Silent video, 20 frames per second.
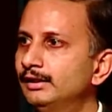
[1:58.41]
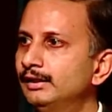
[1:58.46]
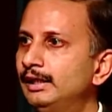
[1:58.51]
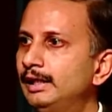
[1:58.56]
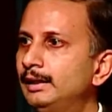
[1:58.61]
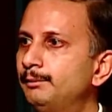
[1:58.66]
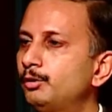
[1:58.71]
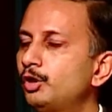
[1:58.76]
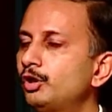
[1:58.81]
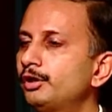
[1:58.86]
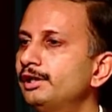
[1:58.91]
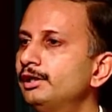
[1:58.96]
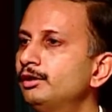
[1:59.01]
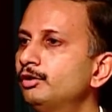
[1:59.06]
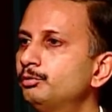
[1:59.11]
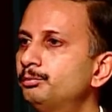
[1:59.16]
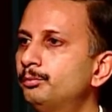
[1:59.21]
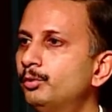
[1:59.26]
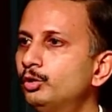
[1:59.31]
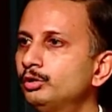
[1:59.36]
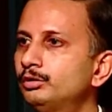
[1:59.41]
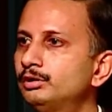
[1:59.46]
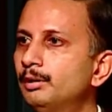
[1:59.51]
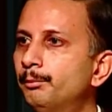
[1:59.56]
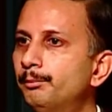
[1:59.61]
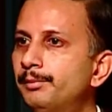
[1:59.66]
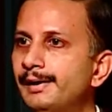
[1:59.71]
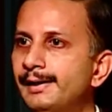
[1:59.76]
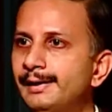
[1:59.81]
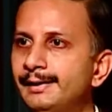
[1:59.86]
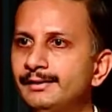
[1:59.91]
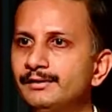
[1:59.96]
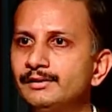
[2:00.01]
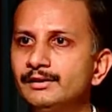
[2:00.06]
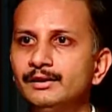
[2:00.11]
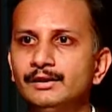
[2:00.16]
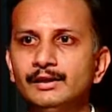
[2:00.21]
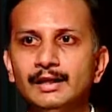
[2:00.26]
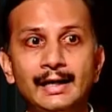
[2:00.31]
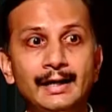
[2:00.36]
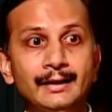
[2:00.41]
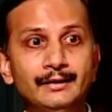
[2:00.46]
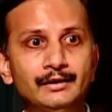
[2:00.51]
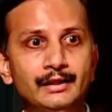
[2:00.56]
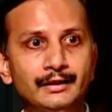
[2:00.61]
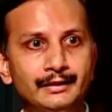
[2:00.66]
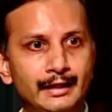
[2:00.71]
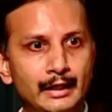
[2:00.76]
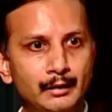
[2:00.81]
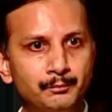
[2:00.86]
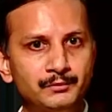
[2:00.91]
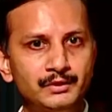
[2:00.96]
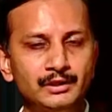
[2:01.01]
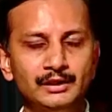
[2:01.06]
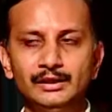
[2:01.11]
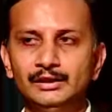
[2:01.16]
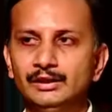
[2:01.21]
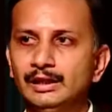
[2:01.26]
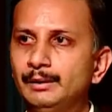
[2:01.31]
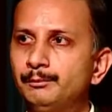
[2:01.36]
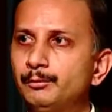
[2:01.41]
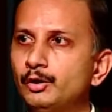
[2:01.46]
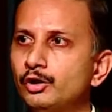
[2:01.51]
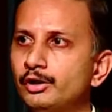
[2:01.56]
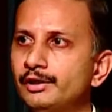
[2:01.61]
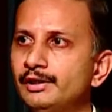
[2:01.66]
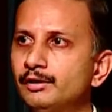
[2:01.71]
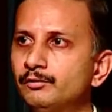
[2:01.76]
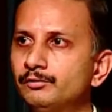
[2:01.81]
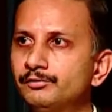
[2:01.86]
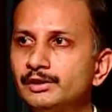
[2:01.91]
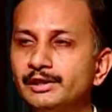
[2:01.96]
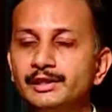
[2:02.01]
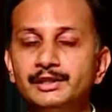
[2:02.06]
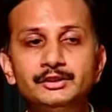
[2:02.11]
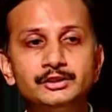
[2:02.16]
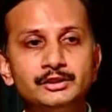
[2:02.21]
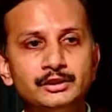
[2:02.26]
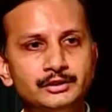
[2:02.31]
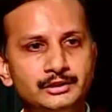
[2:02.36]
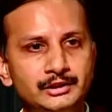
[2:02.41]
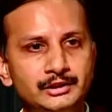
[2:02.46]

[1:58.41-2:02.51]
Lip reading: I'm talking of both the breadth and the depth. I'm talking of the research